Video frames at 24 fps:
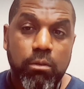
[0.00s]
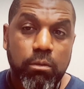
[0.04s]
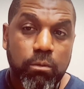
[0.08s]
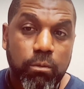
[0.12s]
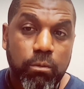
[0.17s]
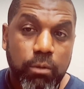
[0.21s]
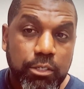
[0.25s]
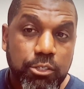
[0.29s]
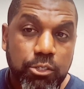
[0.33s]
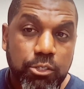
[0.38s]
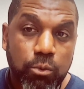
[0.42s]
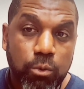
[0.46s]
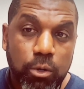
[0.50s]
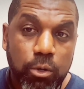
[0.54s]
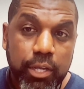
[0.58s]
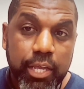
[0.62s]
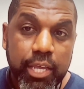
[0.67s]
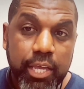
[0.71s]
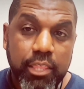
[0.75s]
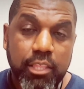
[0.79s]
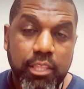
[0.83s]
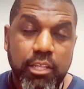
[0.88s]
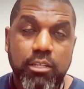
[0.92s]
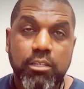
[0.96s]
What does your work
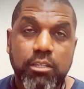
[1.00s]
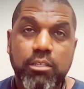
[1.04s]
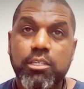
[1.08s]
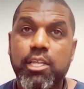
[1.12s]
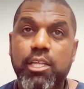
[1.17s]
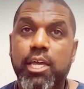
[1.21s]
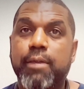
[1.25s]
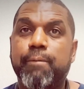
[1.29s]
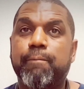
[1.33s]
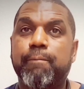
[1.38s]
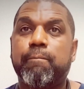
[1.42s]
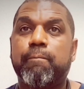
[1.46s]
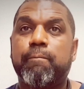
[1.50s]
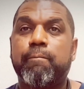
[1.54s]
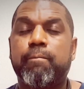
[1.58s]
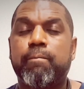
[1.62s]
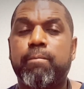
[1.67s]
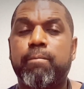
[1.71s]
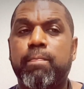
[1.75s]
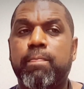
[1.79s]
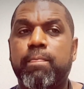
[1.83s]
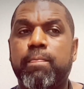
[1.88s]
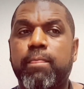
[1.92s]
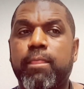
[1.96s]
ethic look like?
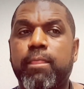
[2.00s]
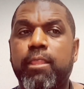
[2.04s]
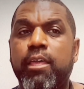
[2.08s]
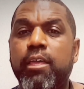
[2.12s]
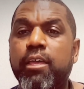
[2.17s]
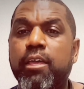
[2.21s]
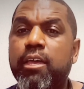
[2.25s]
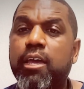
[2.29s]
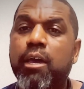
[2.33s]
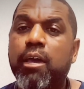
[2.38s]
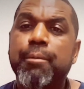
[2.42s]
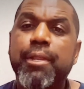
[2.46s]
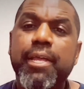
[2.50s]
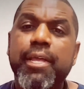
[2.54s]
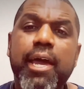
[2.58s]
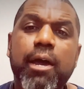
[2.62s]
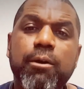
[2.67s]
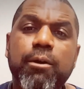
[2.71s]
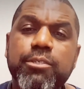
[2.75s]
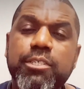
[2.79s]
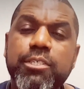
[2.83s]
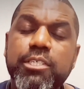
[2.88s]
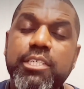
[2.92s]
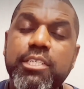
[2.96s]
How many
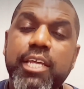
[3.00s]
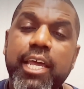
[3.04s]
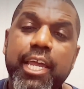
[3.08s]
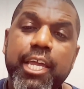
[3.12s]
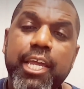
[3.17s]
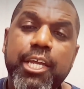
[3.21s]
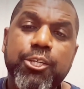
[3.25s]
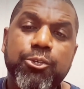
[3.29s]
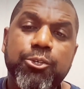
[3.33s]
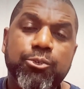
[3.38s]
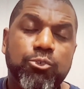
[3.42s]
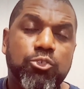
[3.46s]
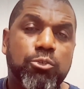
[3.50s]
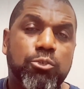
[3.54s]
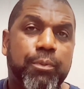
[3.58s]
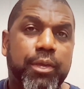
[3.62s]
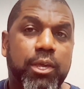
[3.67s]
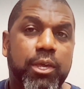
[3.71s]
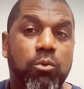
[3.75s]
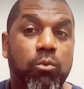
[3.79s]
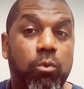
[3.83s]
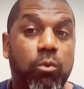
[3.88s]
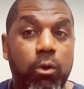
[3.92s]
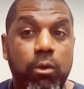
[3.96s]
hours a day do you
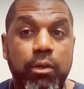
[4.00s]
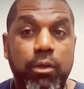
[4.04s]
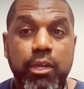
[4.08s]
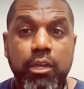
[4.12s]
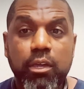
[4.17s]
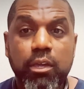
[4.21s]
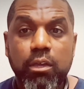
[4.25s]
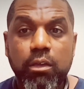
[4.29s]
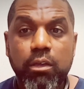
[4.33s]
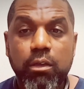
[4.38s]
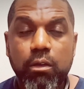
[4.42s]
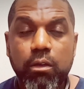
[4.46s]
spend working